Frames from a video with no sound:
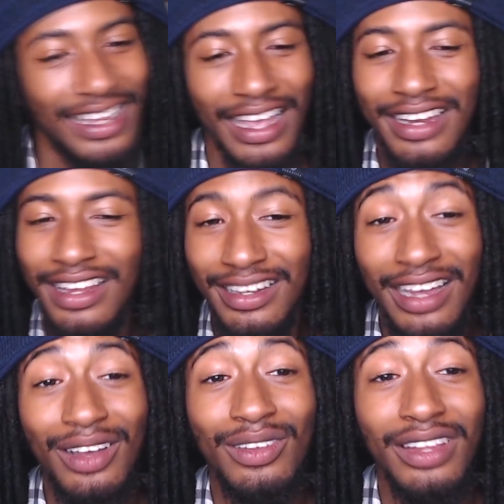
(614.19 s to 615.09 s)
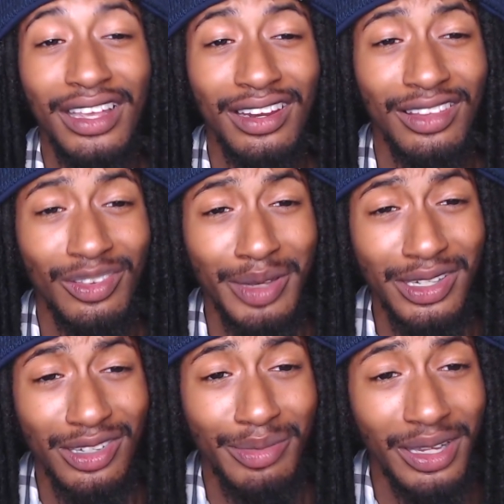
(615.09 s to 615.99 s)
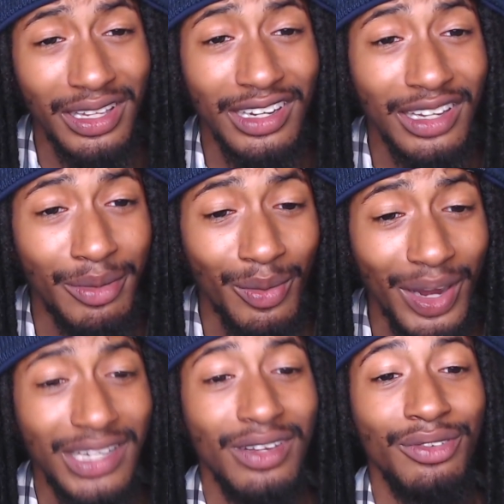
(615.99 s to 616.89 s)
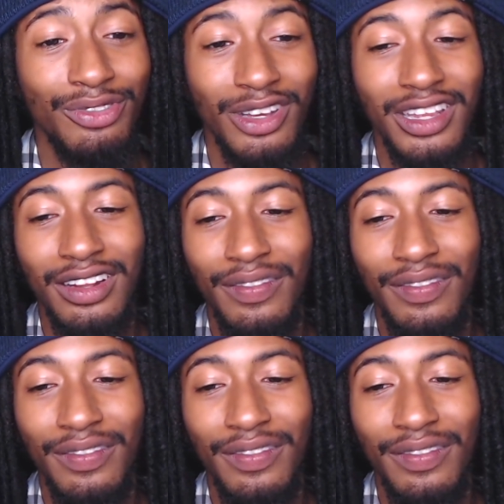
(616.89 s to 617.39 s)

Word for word: And then Deku look at it, The Special Ability Liberation Front?